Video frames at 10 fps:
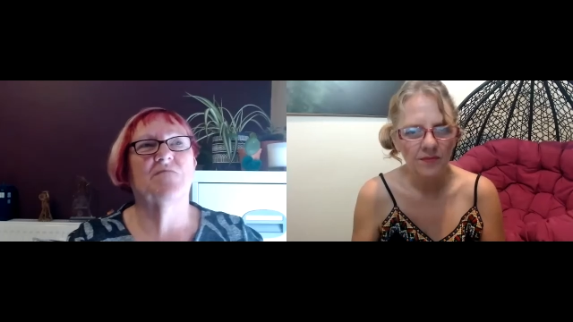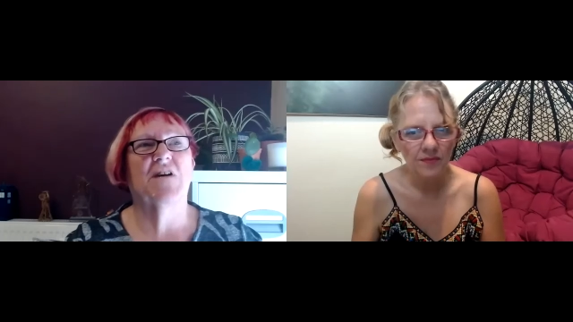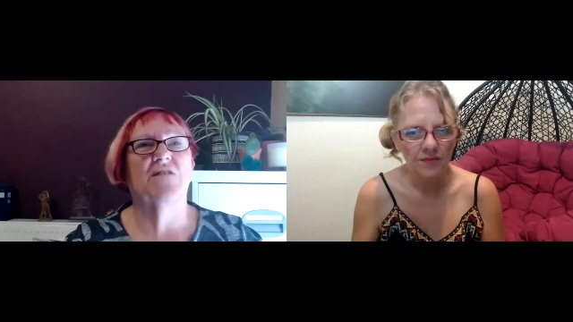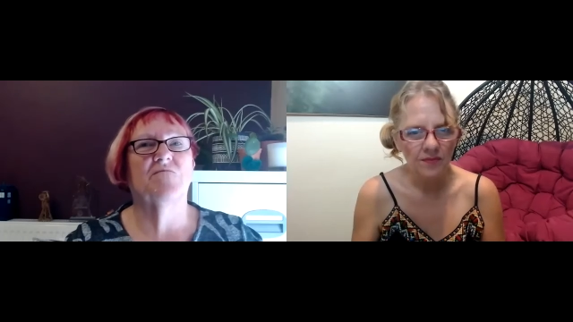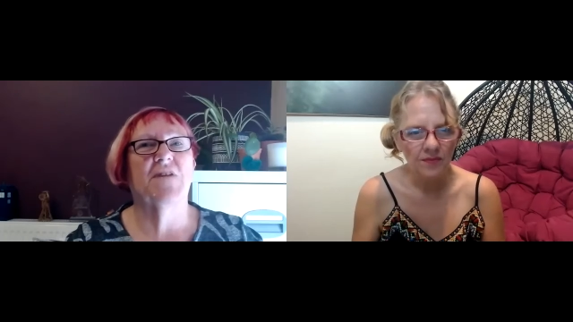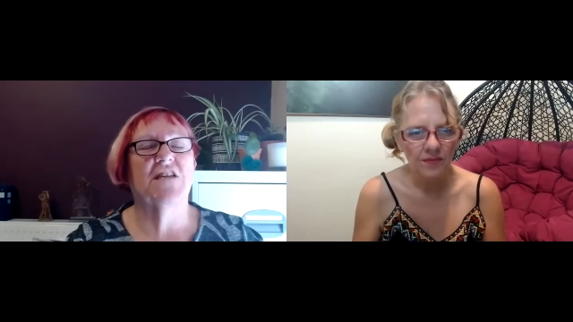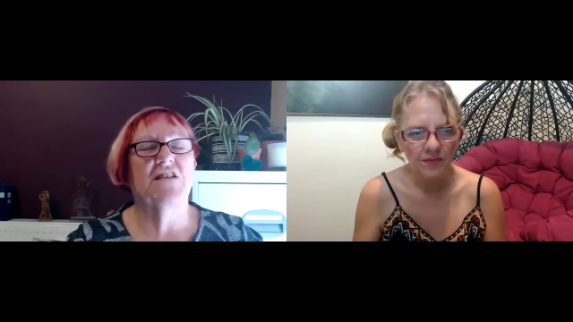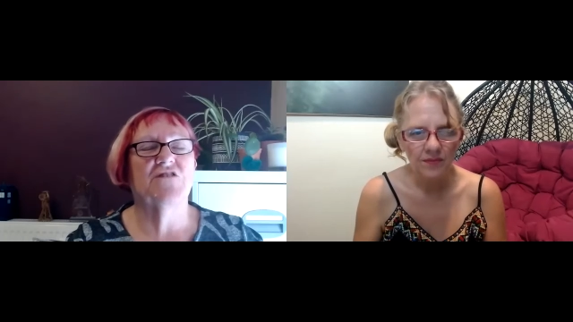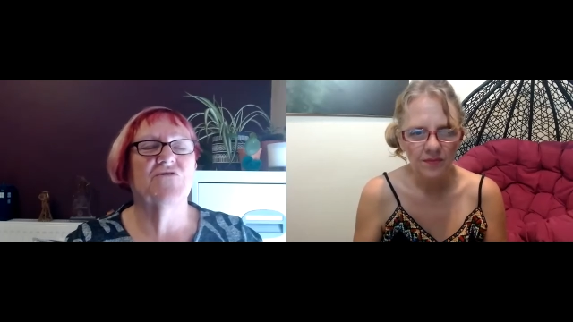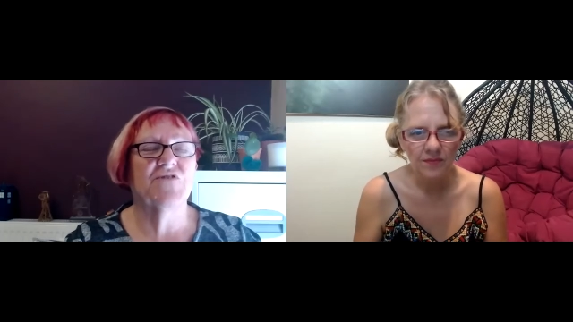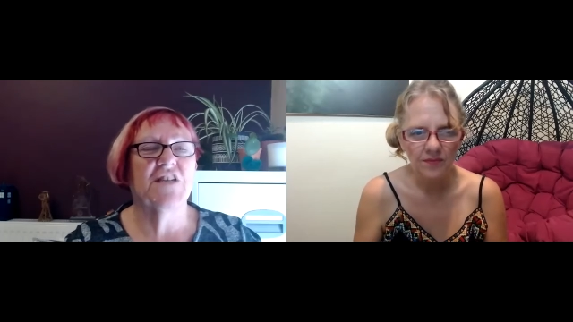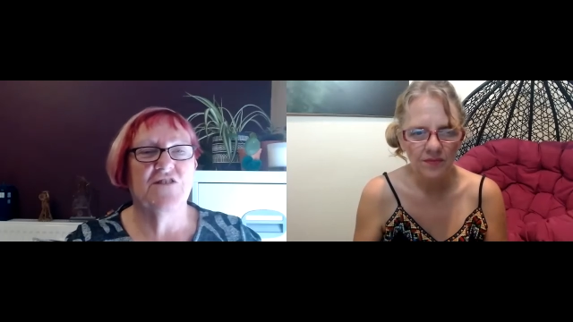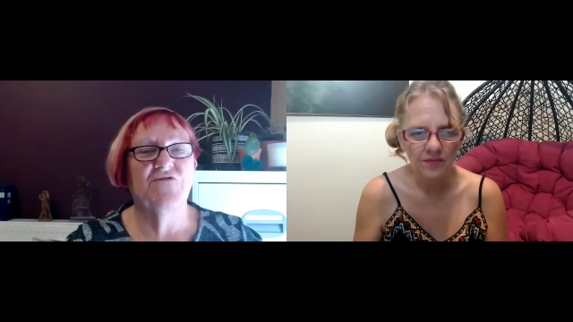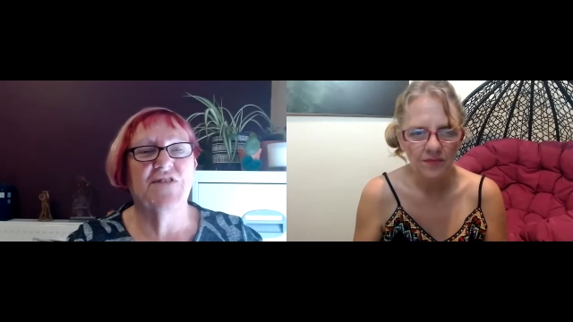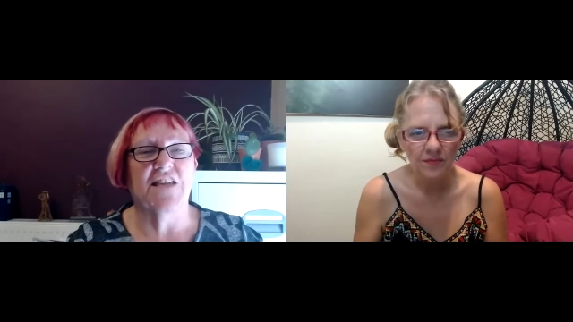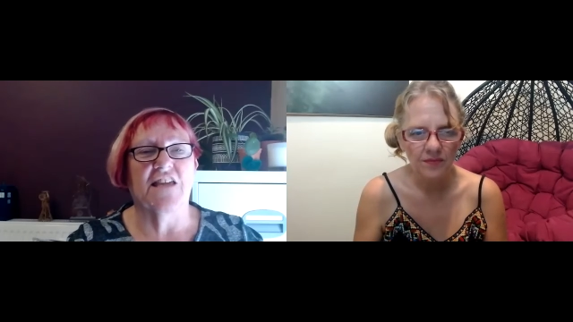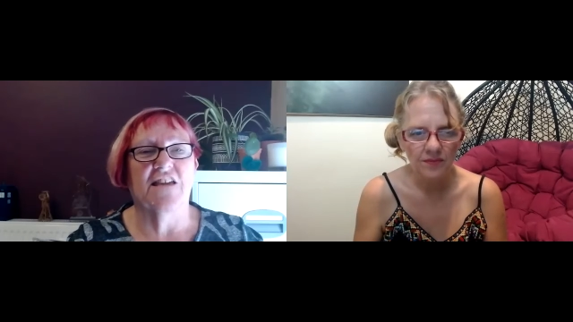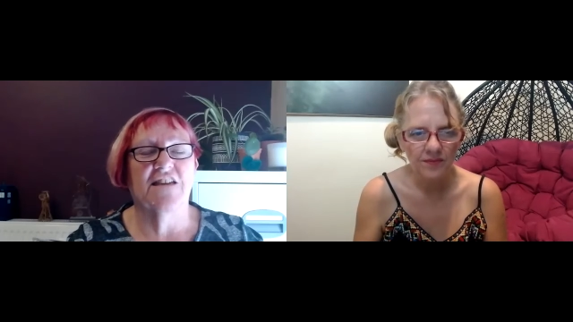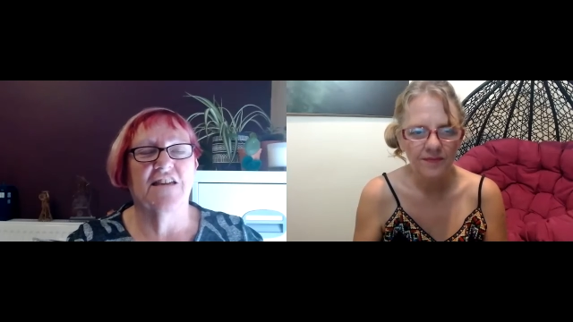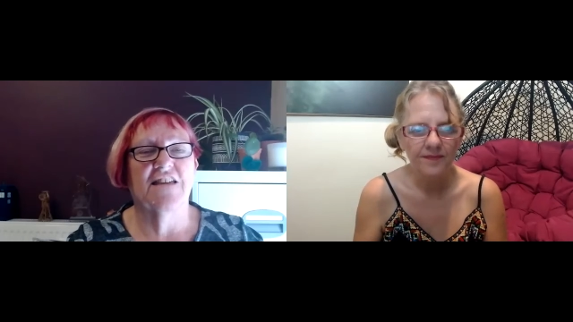Speaker 1: about making sure they're using it.